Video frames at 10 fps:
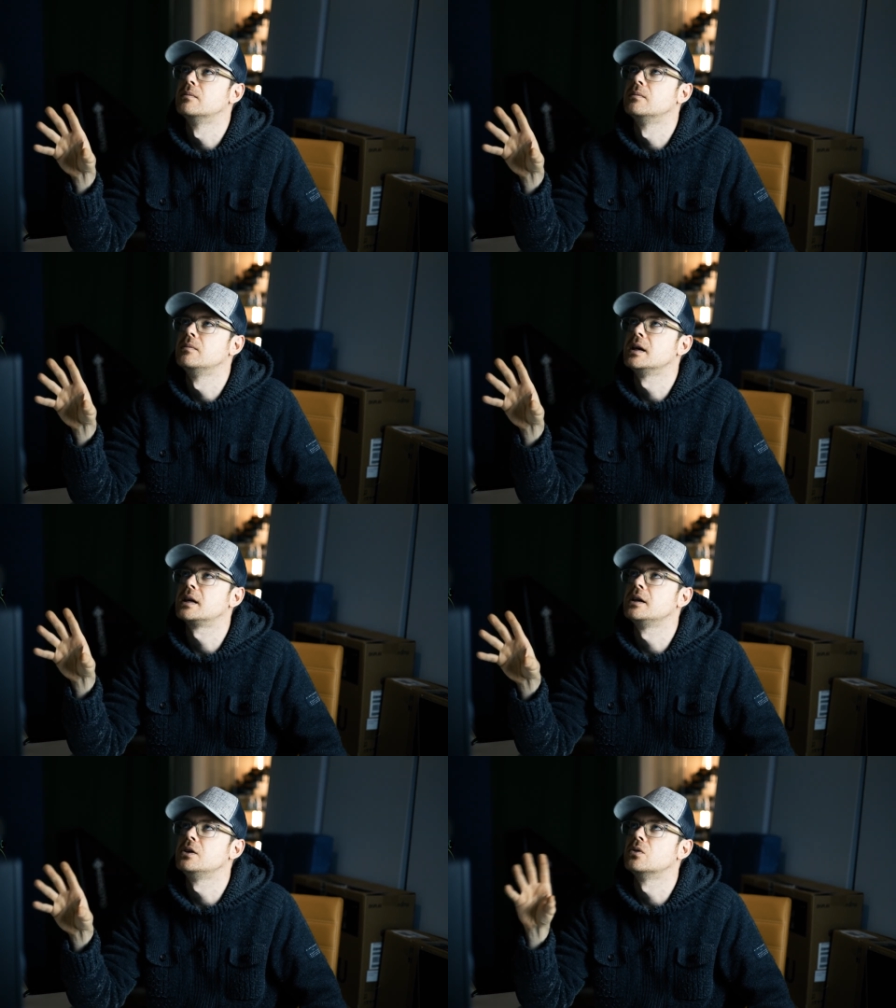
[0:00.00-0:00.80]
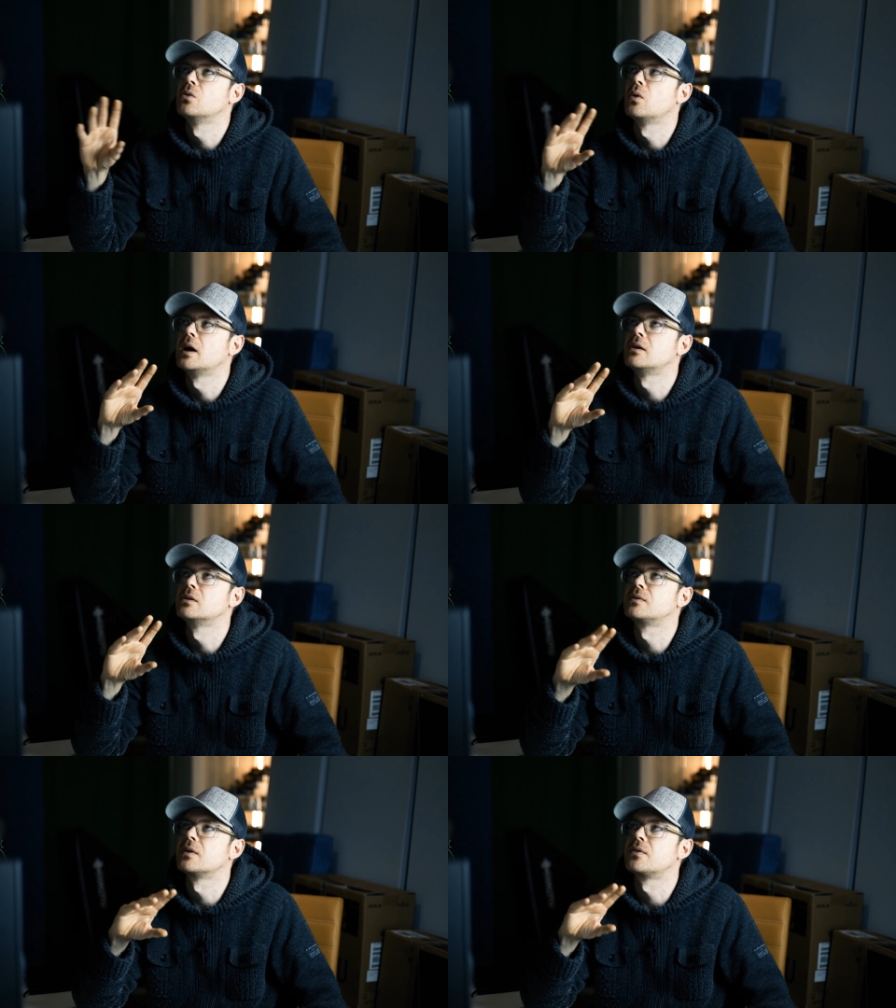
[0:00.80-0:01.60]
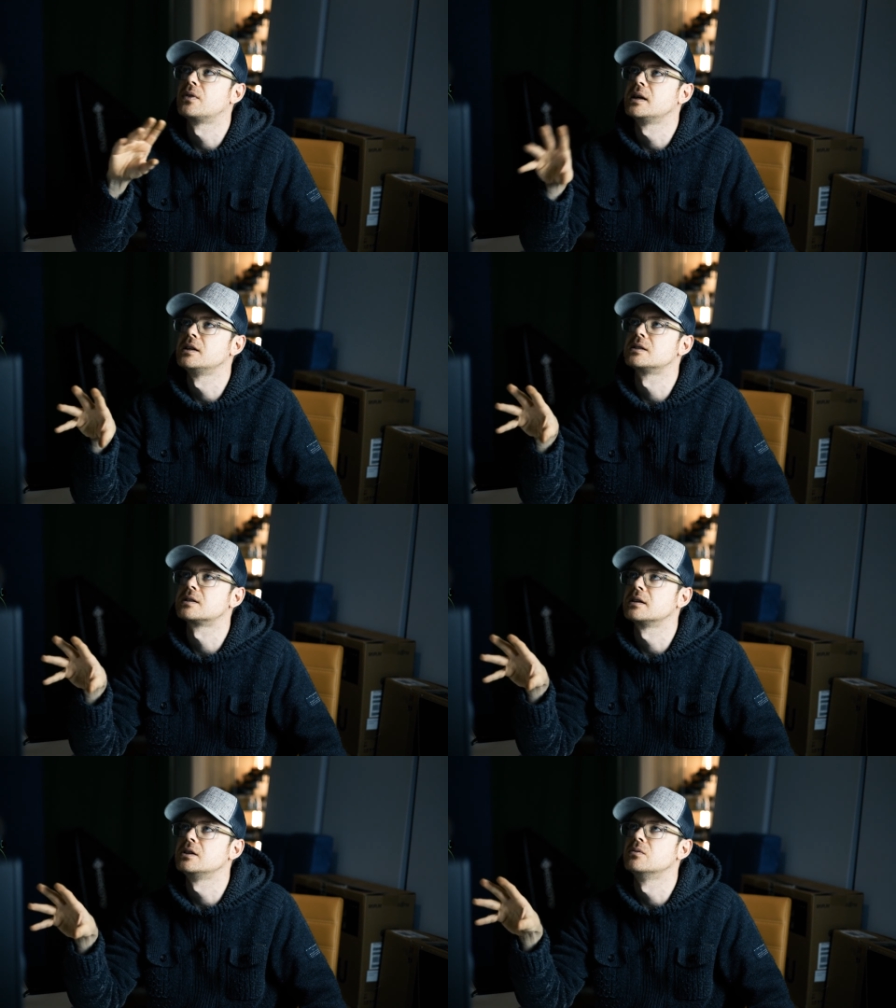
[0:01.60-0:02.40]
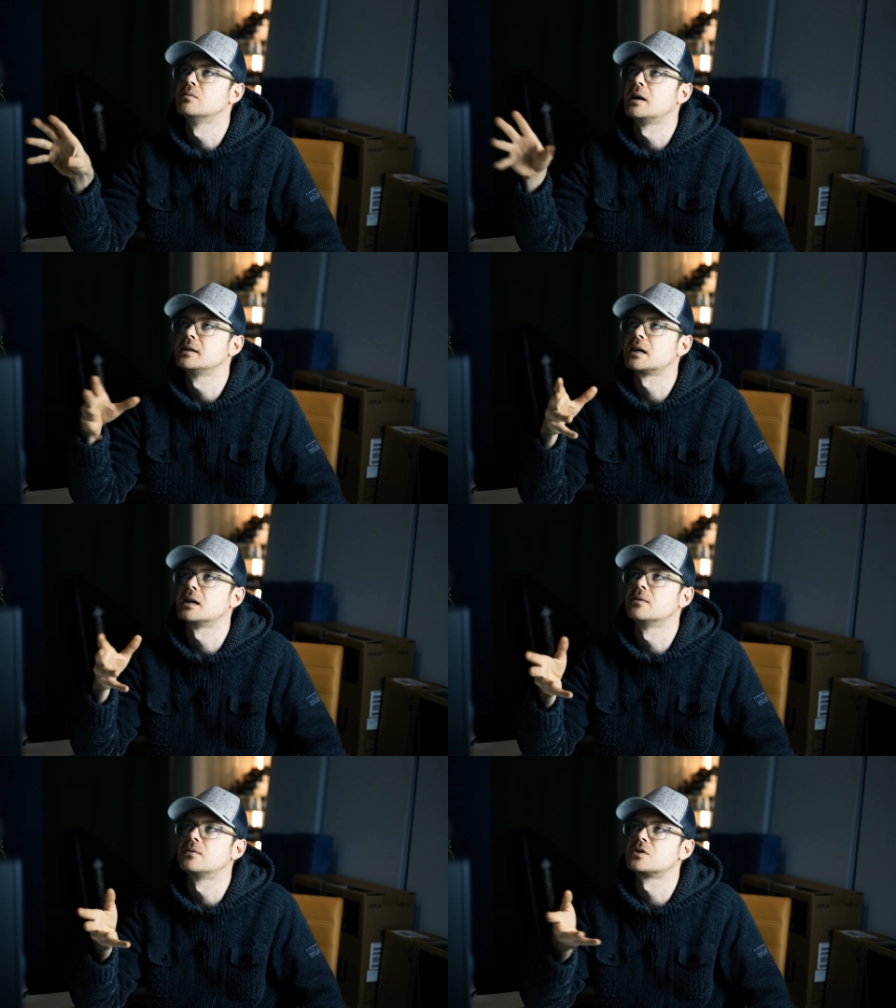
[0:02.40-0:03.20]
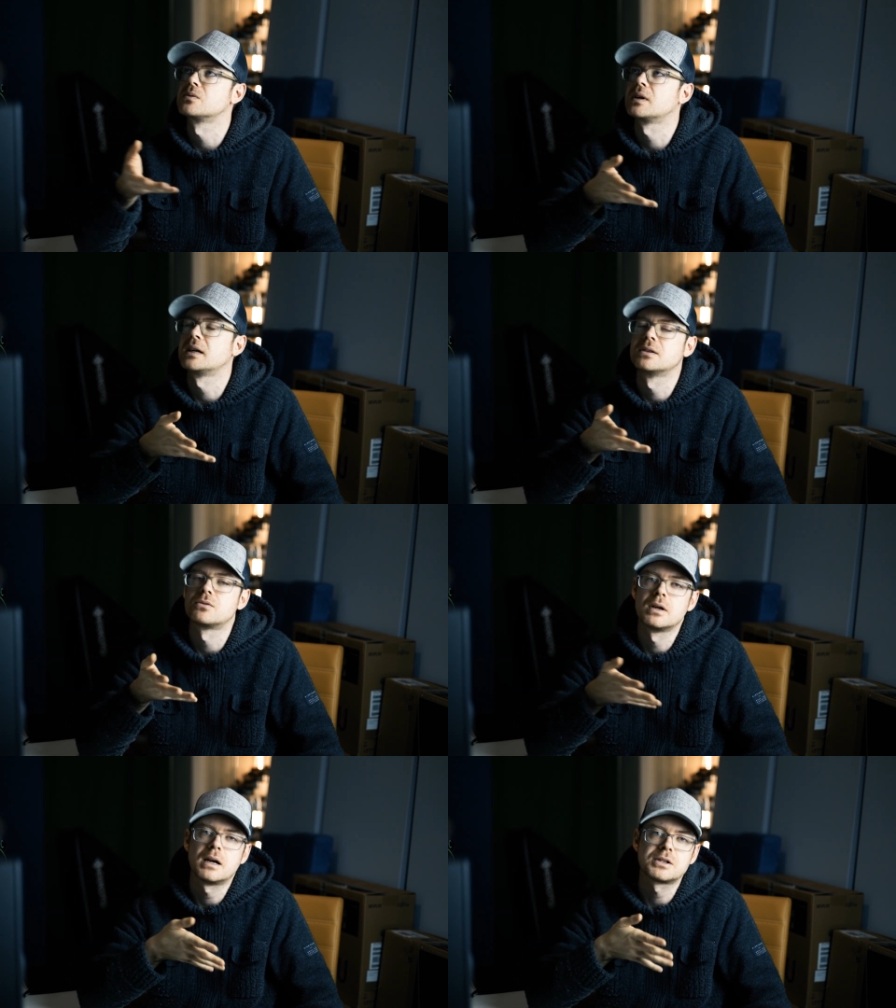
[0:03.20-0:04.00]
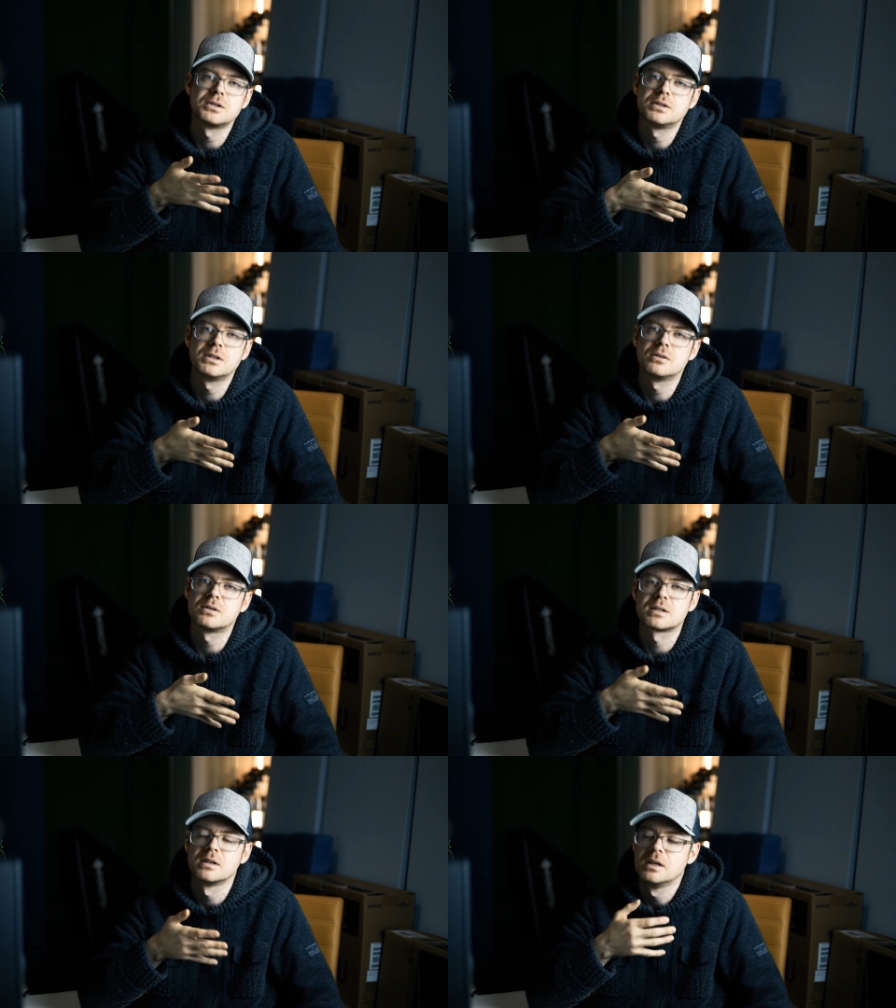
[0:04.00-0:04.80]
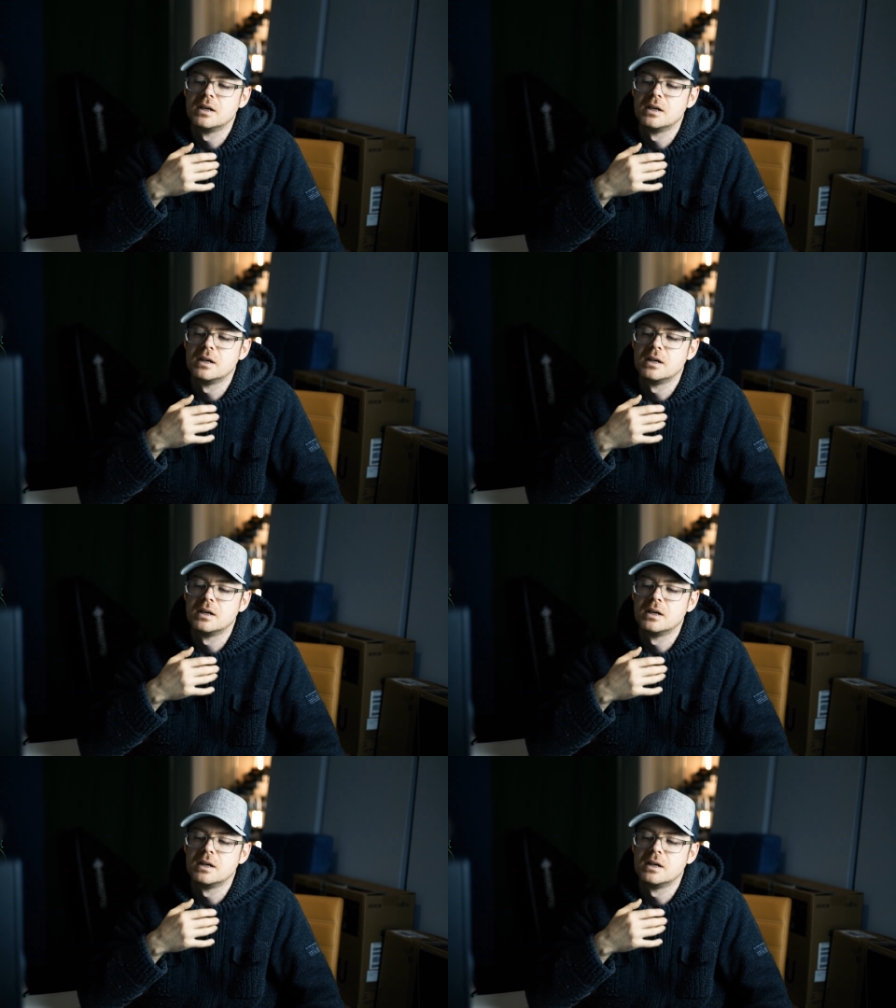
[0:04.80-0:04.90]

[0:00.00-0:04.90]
making you aware of the things that you might have some kind of reaction to, because